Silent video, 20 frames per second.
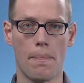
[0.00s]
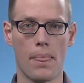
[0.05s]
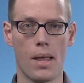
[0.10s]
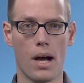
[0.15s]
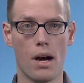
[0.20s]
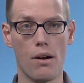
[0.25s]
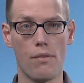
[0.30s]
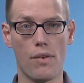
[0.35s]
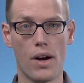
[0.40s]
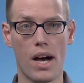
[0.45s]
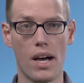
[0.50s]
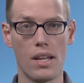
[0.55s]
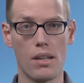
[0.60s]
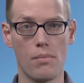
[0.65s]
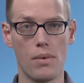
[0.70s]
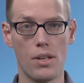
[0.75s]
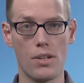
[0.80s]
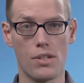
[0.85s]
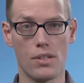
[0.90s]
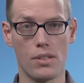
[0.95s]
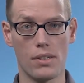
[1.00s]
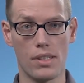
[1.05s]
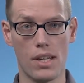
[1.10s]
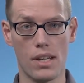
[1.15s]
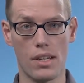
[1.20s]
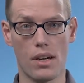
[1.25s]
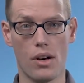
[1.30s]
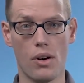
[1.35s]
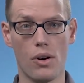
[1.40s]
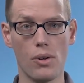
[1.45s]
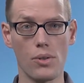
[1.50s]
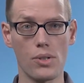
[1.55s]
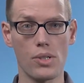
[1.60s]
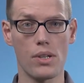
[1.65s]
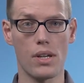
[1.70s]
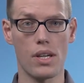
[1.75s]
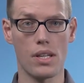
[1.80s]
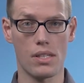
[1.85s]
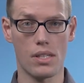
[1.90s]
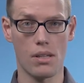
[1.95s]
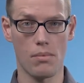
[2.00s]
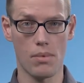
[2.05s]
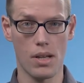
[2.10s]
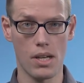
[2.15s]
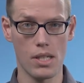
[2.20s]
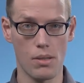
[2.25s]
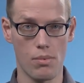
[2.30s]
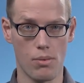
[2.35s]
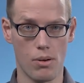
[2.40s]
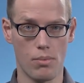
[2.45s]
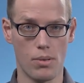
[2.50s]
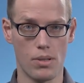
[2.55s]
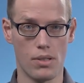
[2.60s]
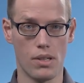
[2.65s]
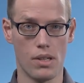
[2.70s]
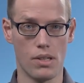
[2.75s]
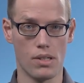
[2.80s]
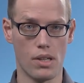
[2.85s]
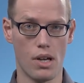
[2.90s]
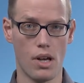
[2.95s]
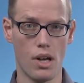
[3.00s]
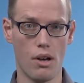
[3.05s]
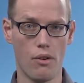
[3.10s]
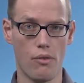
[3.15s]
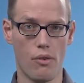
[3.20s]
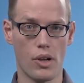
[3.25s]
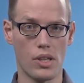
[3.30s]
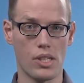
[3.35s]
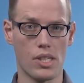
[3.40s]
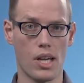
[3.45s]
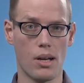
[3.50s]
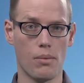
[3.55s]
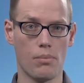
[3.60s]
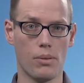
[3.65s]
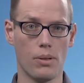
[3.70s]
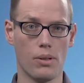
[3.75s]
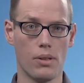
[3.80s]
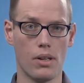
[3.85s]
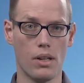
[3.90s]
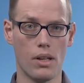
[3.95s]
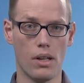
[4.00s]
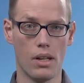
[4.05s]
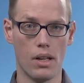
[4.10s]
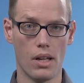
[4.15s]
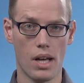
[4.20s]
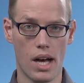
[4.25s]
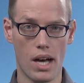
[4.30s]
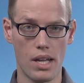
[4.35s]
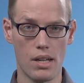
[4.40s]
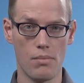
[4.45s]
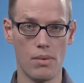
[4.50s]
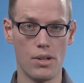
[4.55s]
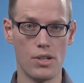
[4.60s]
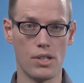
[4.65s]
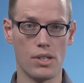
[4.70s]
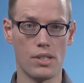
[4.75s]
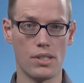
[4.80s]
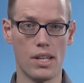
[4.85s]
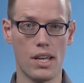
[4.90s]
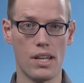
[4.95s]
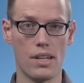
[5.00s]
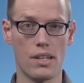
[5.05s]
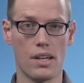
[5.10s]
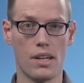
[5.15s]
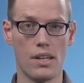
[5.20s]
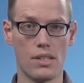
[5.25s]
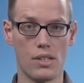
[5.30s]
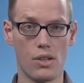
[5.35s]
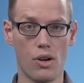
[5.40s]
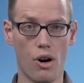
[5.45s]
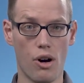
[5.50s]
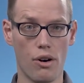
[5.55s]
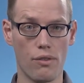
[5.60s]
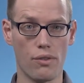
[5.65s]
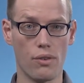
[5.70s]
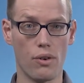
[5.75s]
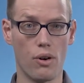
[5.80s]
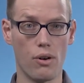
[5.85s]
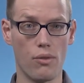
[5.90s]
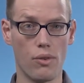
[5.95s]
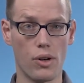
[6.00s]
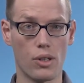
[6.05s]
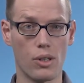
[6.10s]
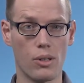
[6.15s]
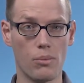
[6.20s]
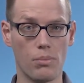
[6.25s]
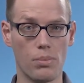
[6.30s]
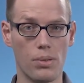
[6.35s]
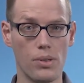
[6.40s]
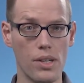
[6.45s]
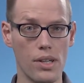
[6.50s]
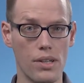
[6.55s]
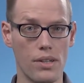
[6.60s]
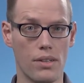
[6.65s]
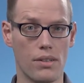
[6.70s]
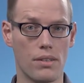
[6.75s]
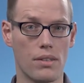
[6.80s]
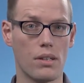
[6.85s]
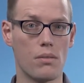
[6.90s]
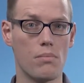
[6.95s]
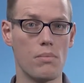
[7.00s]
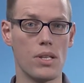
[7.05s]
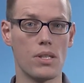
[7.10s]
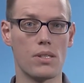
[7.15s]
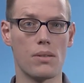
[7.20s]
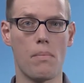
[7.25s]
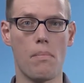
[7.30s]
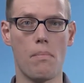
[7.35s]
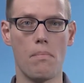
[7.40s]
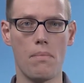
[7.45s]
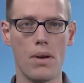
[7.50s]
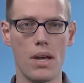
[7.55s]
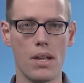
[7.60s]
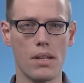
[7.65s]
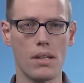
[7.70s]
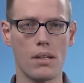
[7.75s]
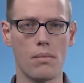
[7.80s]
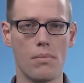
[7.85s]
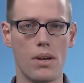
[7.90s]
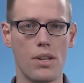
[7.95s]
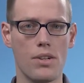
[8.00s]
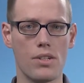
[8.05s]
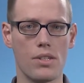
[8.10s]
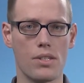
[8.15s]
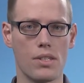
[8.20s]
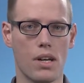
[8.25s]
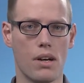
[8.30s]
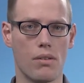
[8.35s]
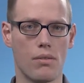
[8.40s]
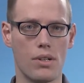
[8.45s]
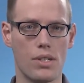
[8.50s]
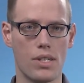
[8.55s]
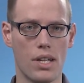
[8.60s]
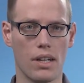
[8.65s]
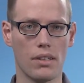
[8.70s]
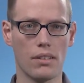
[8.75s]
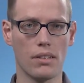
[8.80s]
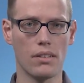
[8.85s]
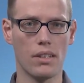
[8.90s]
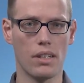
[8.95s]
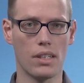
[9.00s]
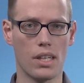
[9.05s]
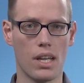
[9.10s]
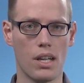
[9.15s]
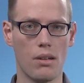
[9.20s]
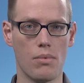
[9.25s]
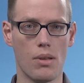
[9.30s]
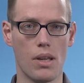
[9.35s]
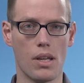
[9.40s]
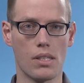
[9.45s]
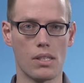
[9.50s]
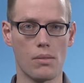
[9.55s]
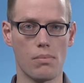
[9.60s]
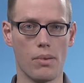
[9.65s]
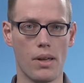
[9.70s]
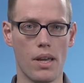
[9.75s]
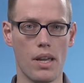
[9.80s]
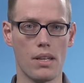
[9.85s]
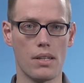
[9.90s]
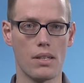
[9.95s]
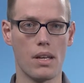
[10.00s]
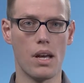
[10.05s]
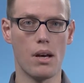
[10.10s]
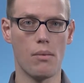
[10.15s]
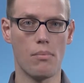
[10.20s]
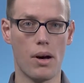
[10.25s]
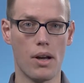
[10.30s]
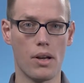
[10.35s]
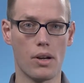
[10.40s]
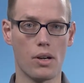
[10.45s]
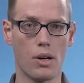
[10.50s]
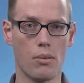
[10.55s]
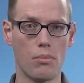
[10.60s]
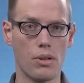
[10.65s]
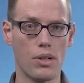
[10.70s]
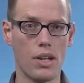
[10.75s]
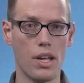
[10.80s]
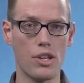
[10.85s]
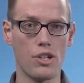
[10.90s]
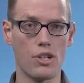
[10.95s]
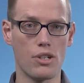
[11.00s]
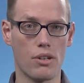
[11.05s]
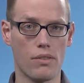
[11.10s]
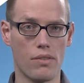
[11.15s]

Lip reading: However, high-dimensional data also has some nice properties. For example, high-dimensional data is often overcomplete. That means many dimensions are redundant and can be explained by a combination